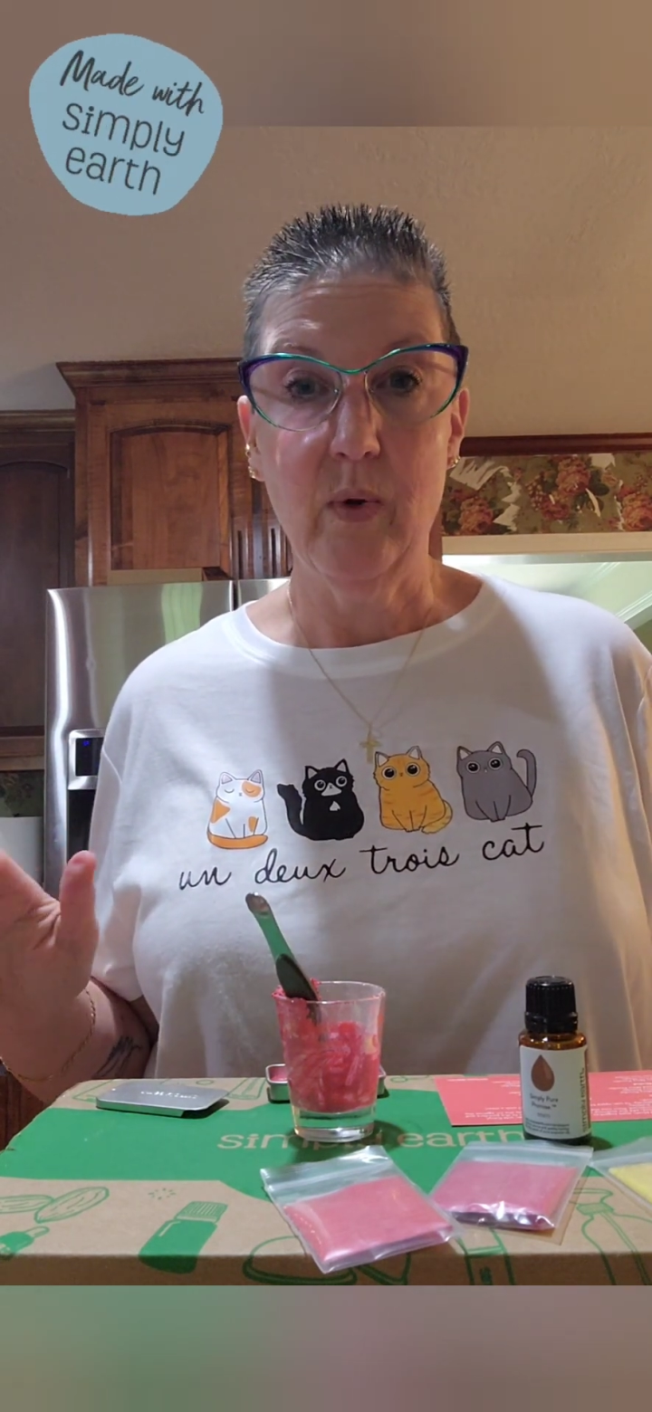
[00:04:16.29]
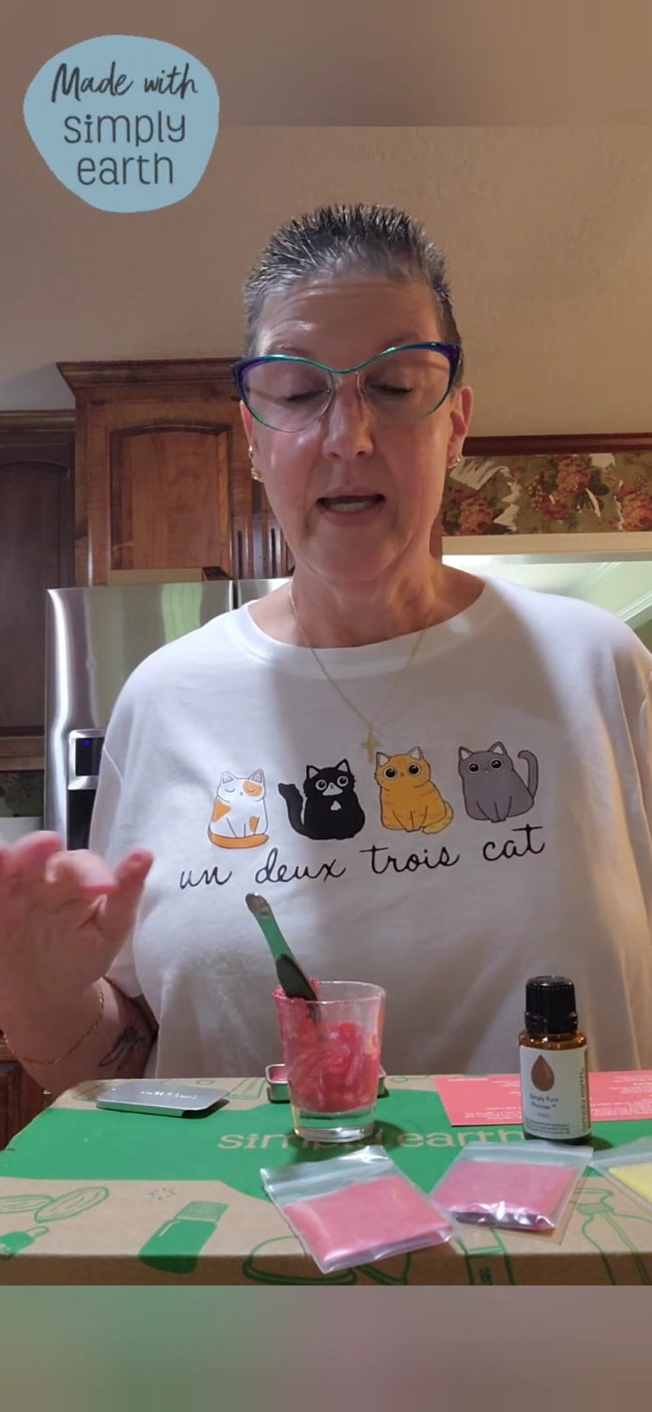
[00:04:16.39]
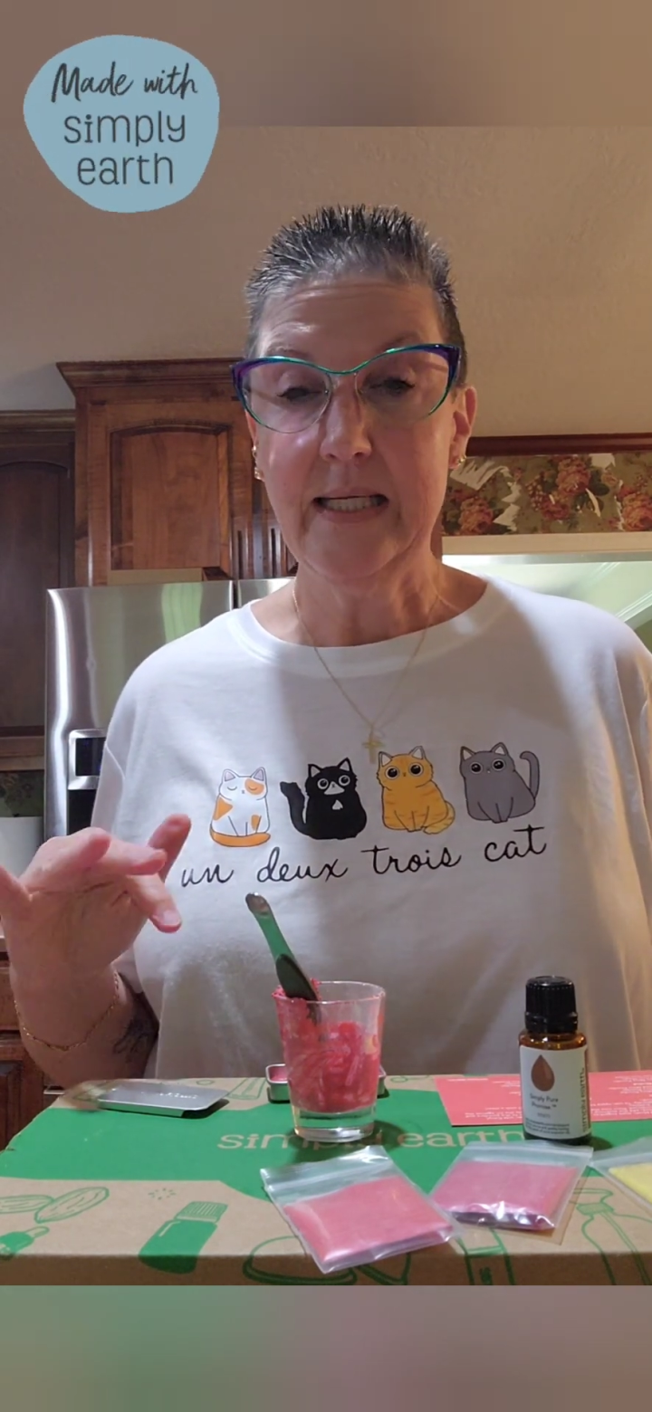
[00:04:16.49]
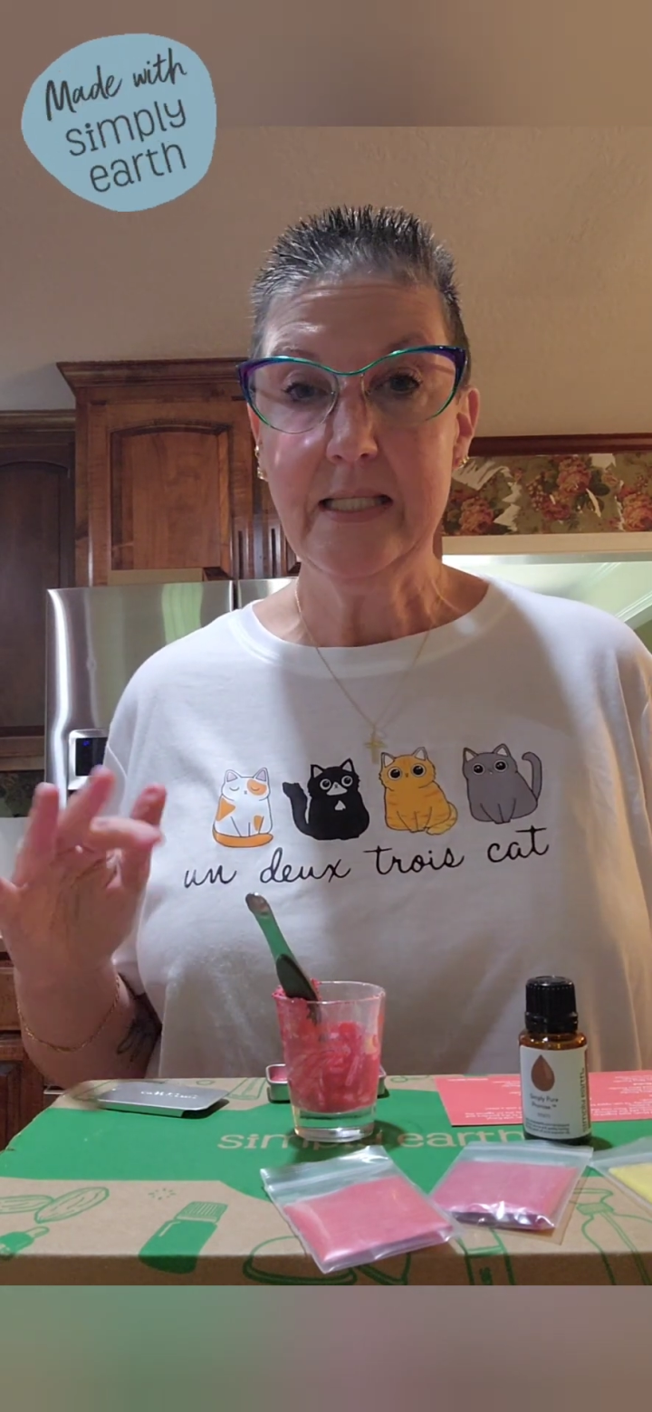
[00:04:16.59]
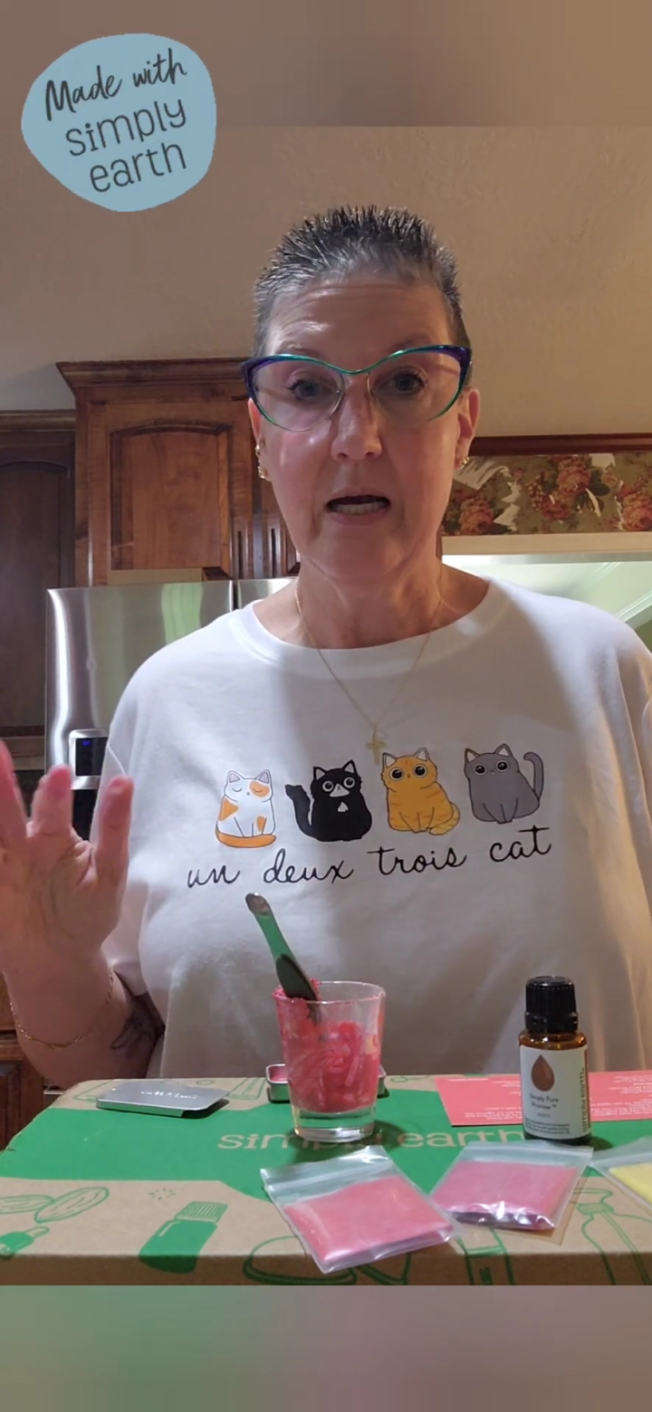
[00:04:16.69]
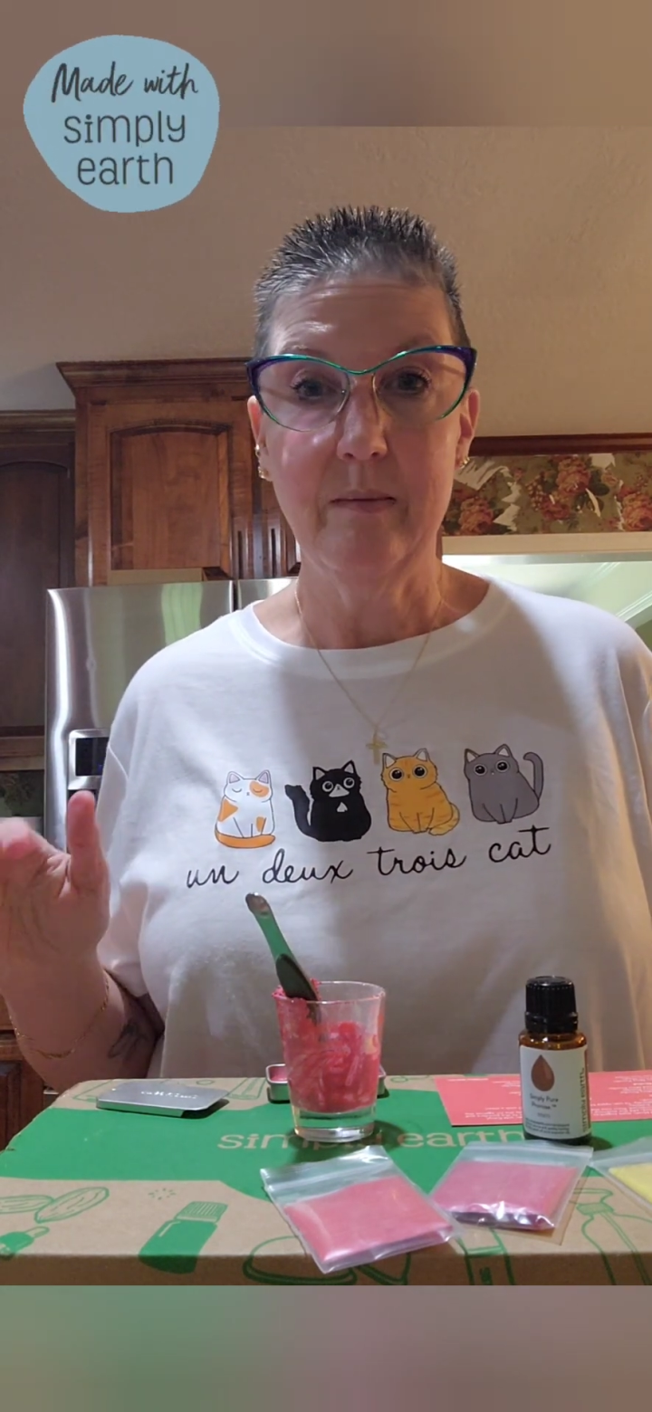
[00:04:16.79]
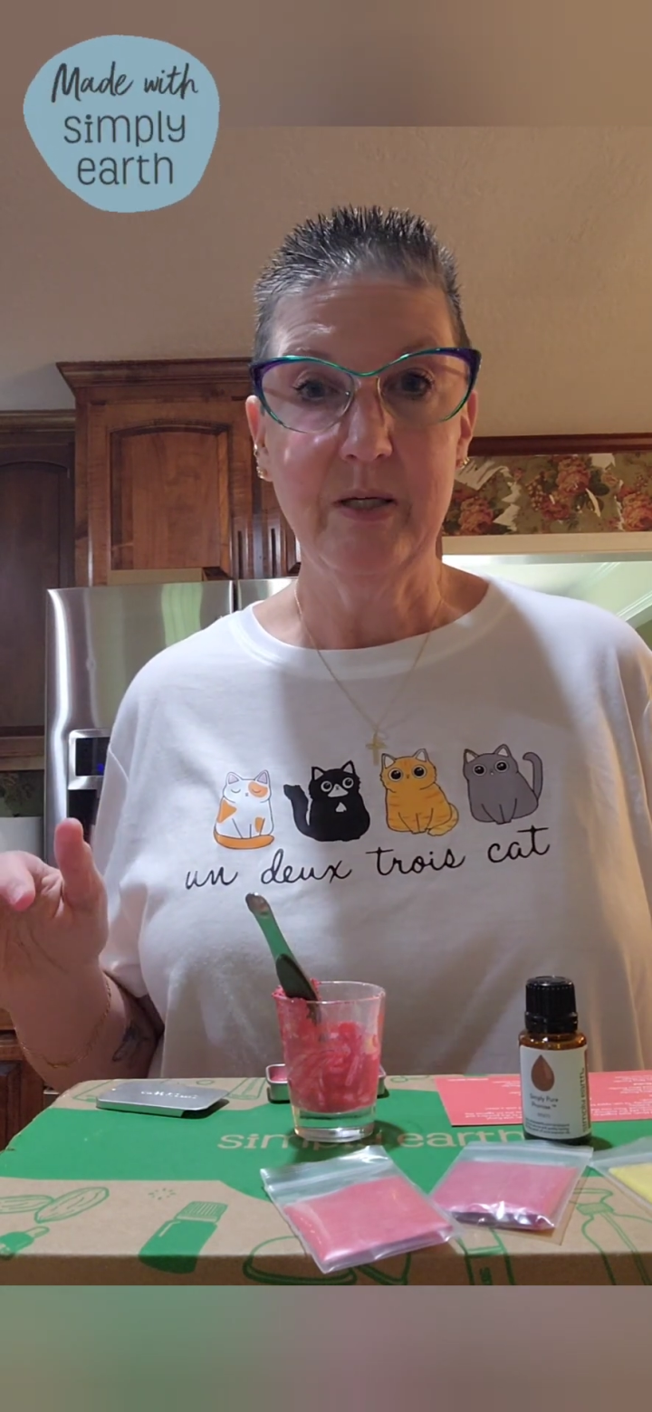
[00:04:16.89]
anytime